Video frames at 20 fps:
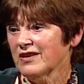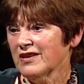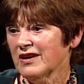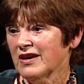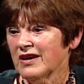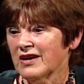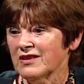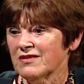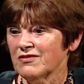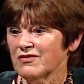
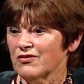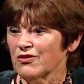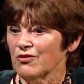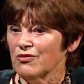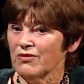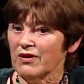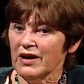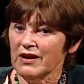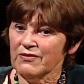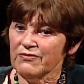And
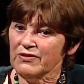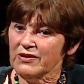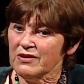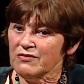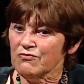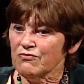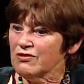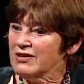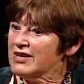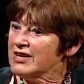so I felt
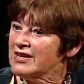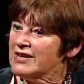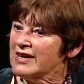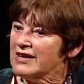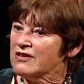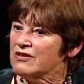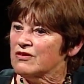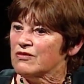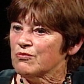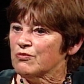
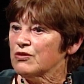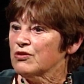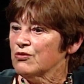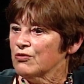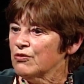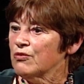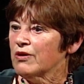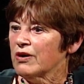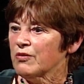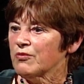reconnected with
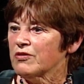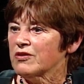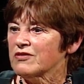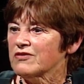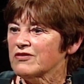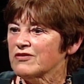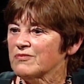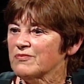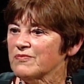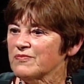who I
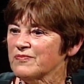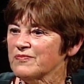was.